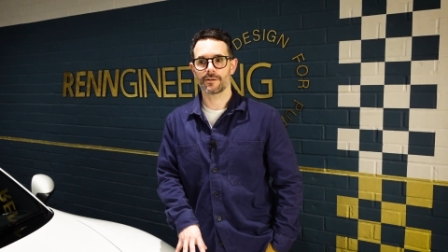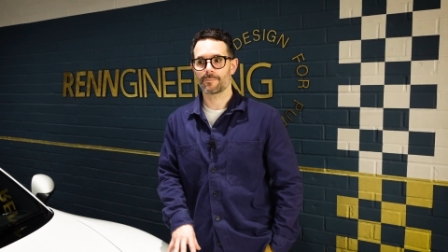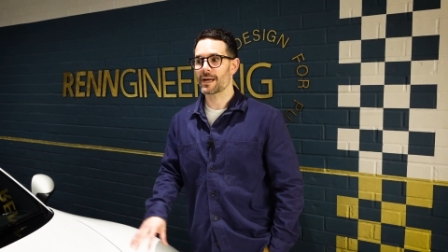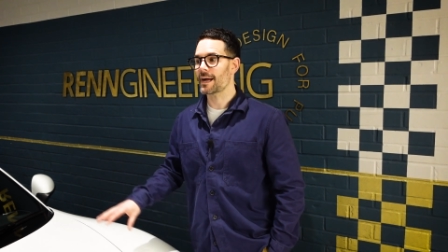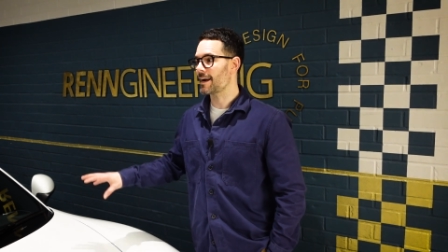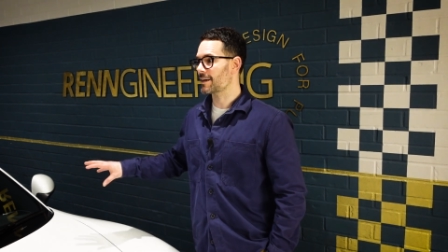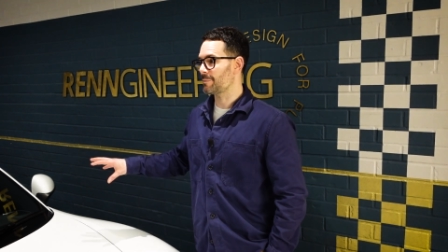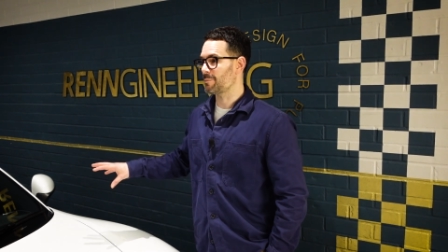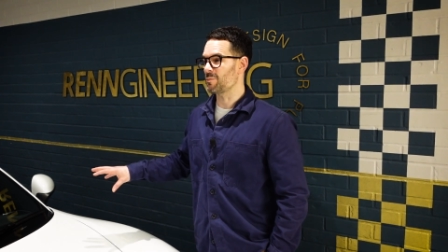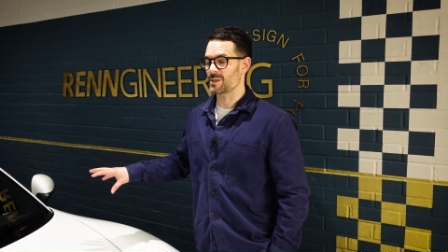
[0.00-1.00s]
The
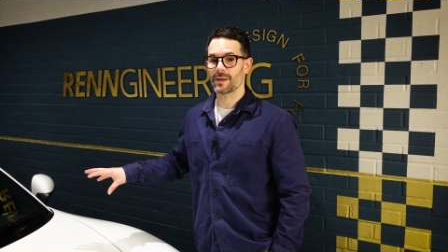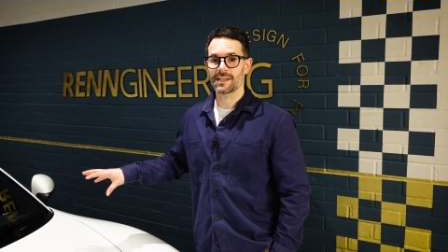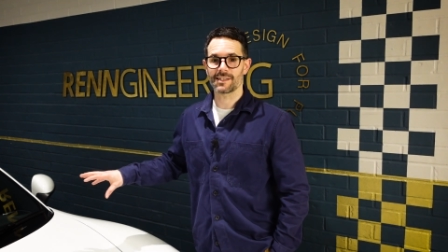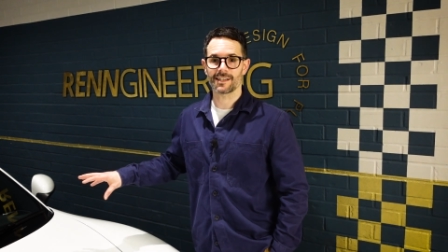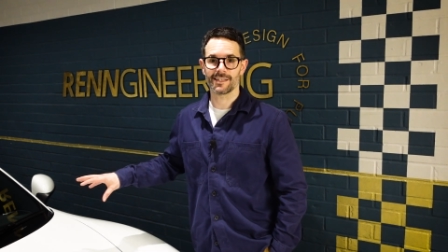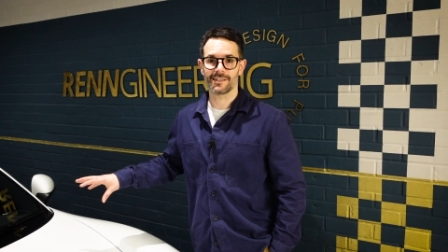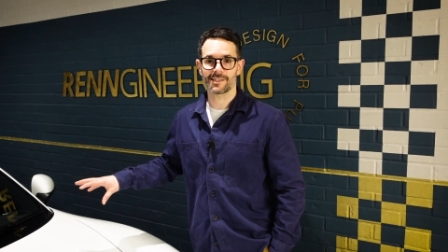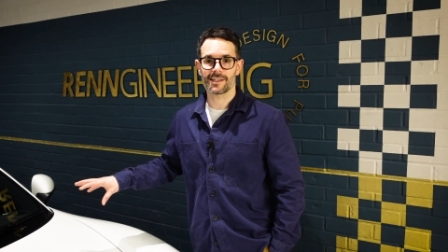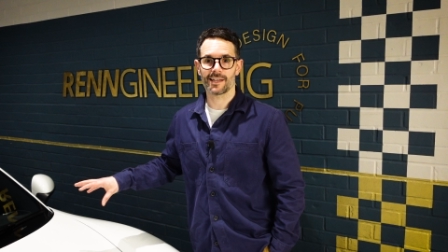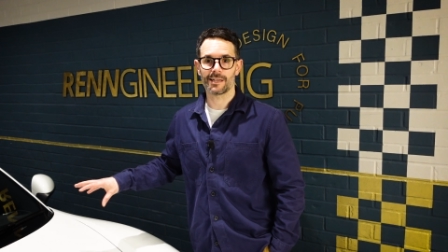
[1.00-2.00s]
back was basically
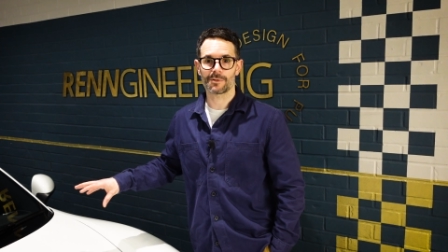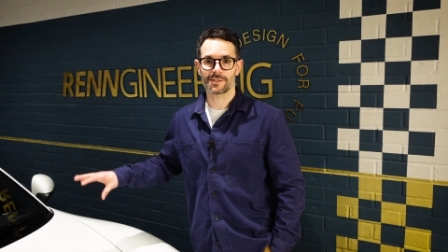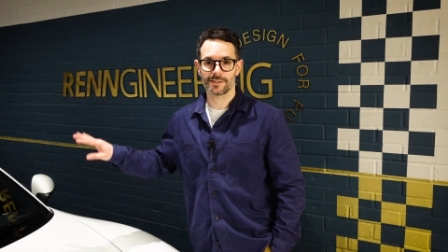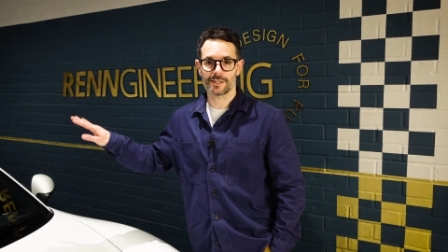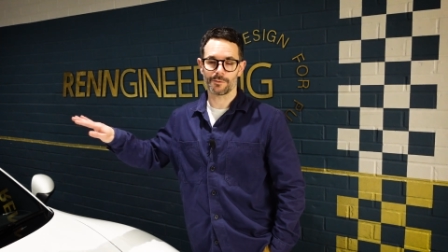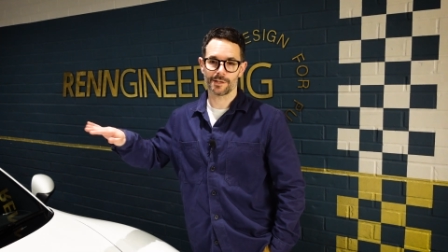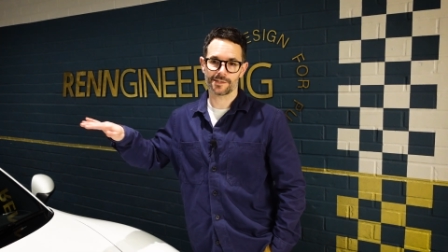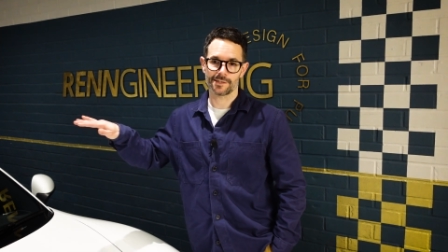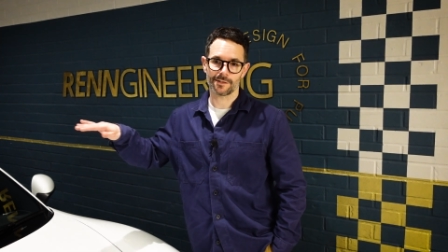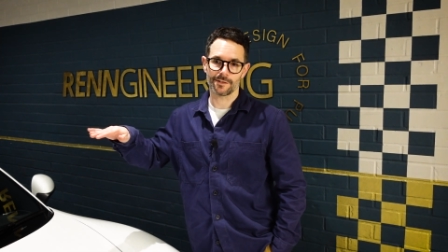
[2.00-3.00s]
the same because they wanted
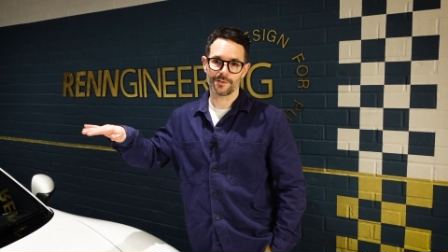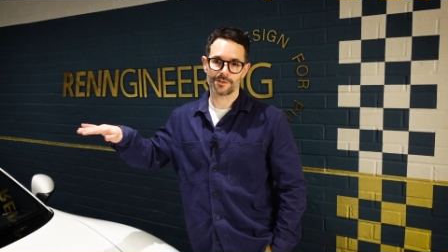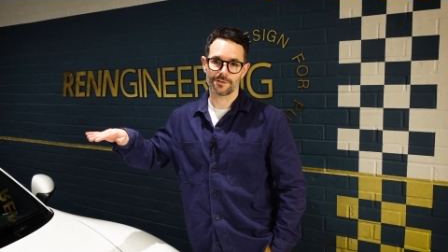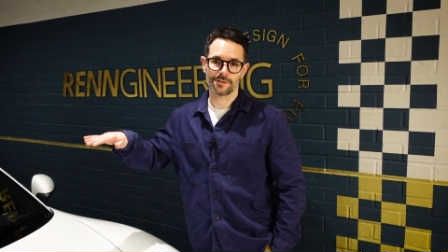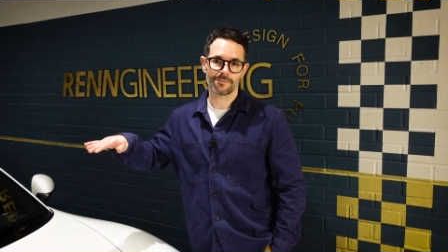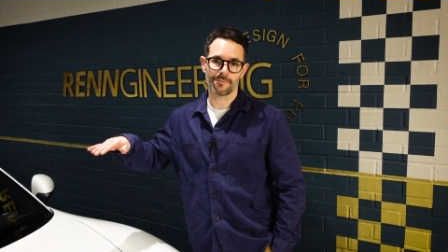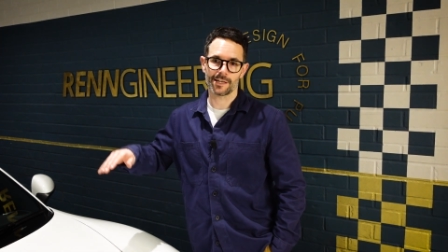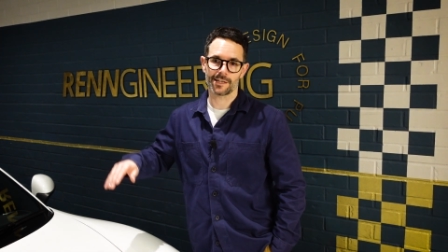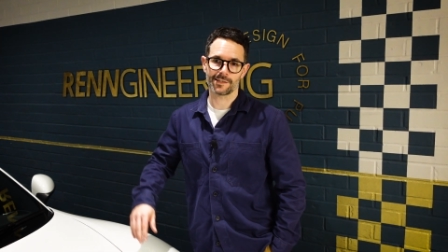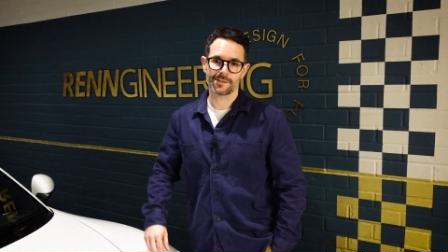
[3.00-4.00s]
to kind of introduce some
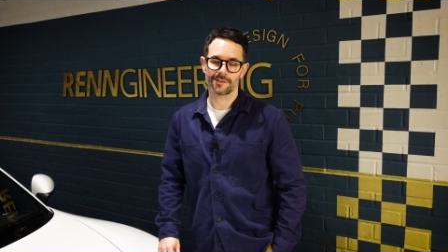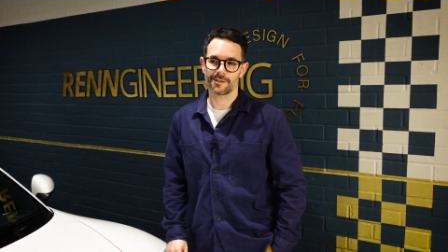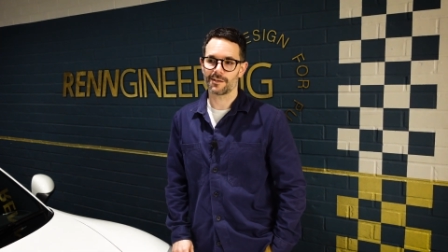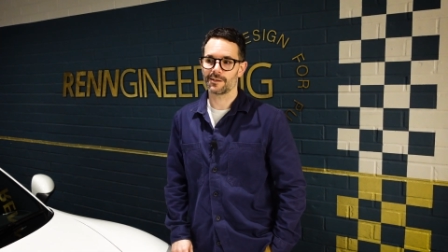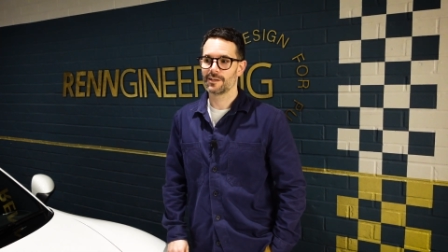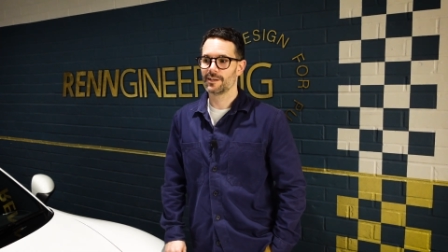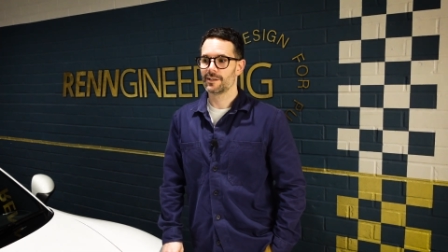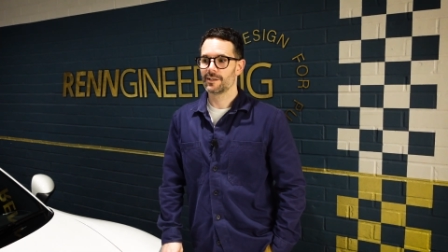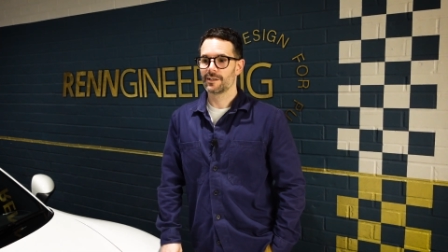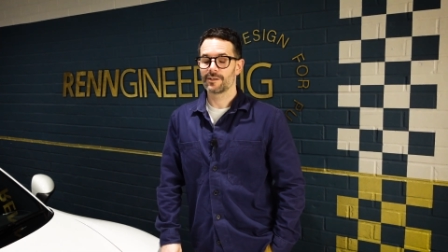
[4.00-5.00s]
brake into the car.
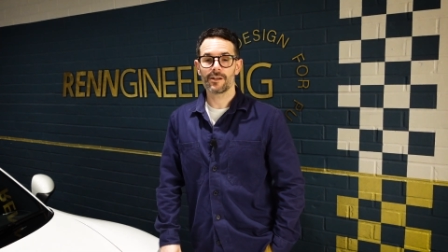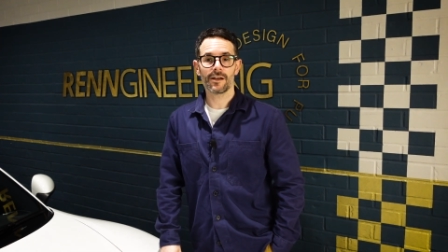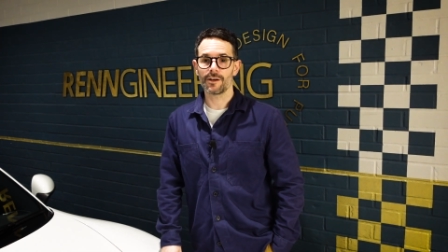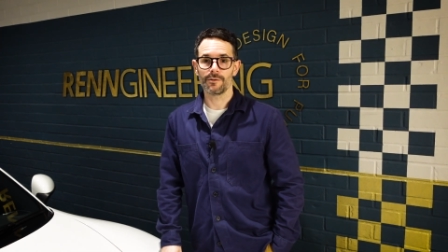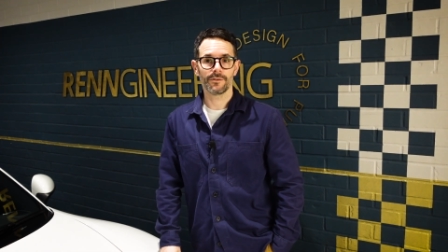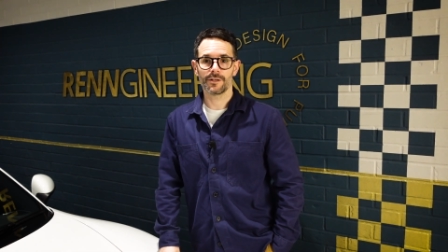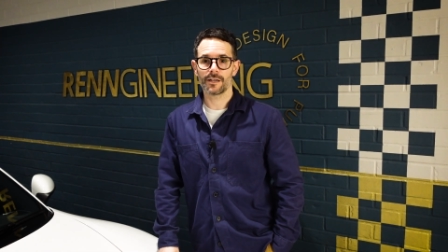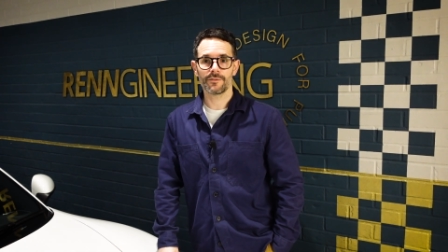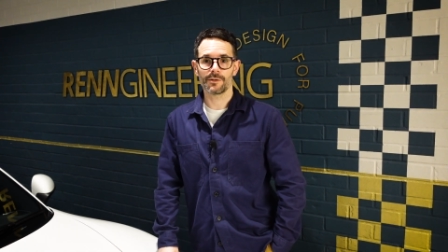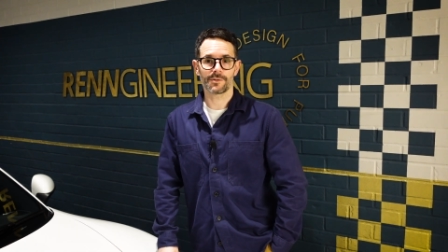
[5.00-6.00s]
No,
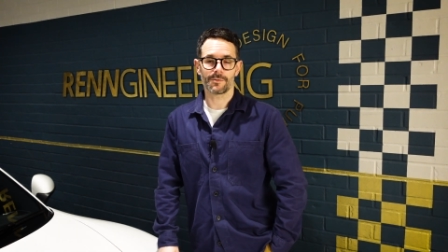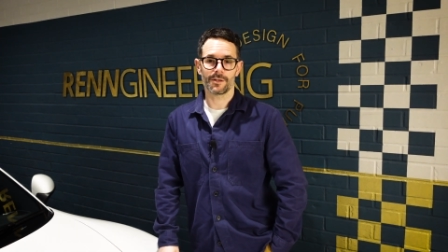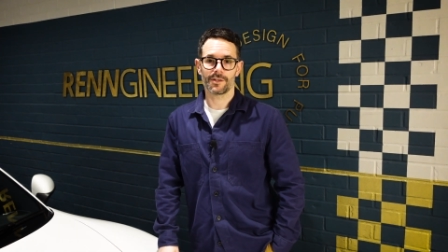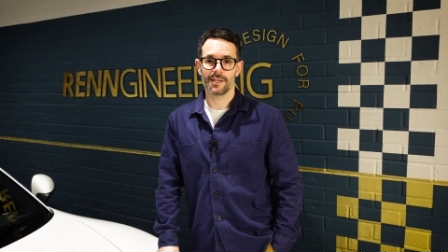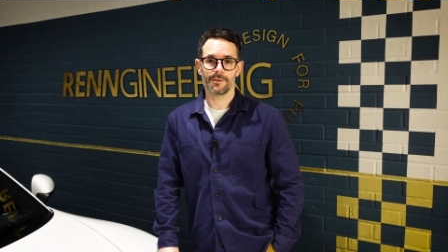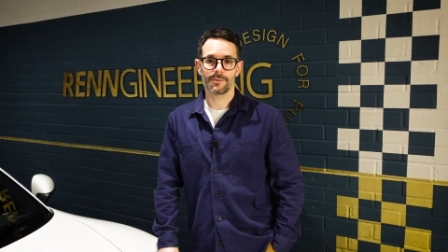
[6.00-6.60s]
none of it was worth it.